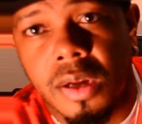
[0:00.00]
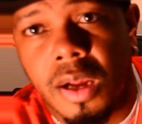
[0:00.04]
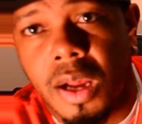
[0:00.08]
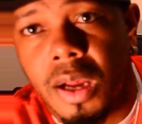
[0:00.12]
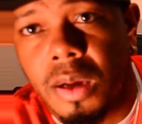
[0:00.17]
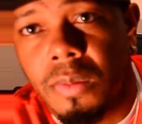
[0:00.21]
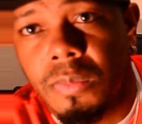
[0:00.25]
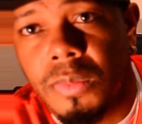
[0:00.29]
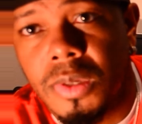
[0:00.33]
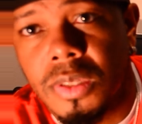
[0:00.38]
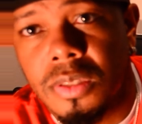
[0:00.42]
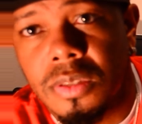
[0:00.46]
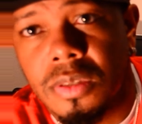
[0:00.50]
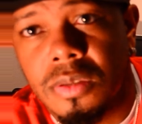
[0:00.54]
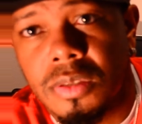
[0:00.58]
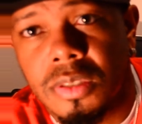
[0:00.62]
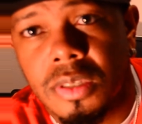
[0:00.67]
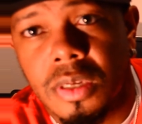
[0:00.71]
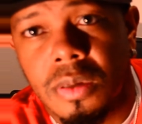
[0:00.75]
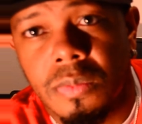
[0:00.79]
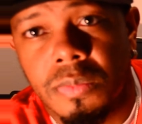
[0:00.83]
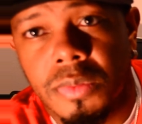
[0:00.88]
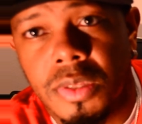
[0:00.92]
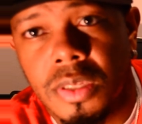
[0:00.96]
comments
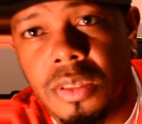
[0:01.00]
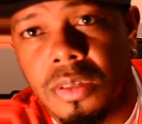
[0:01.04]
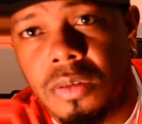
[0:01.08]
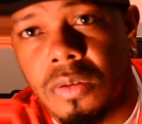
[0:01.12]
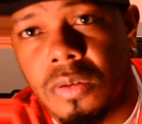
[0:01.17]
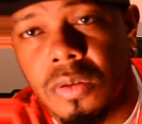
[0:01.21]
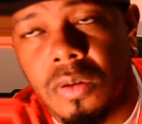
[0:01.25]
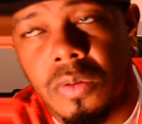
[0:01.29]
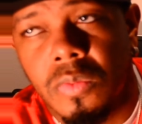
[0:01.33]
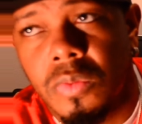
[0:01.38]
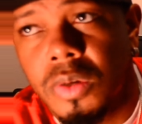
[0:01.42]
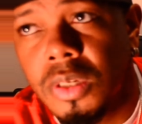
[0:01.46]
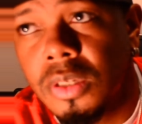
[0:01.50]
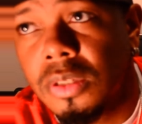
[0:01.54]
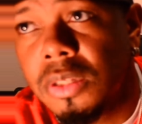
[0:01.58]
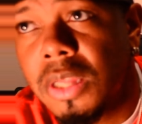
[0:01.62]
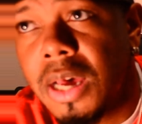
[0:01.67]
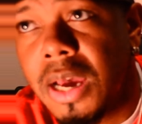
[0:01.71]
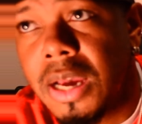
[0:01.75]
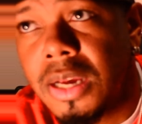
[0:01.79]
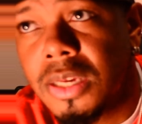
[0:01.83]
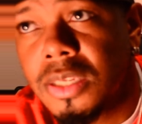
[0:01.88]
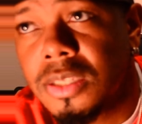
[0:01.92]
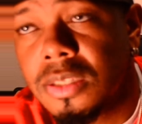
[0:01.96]
or something, or
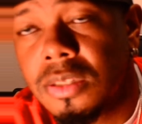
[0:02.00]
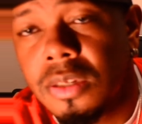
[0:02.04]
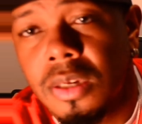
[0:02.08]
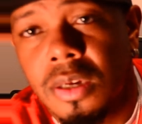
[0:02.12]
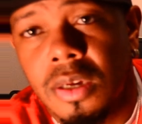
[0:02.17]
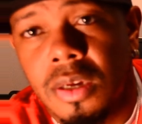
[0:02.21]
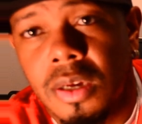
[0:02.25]
realize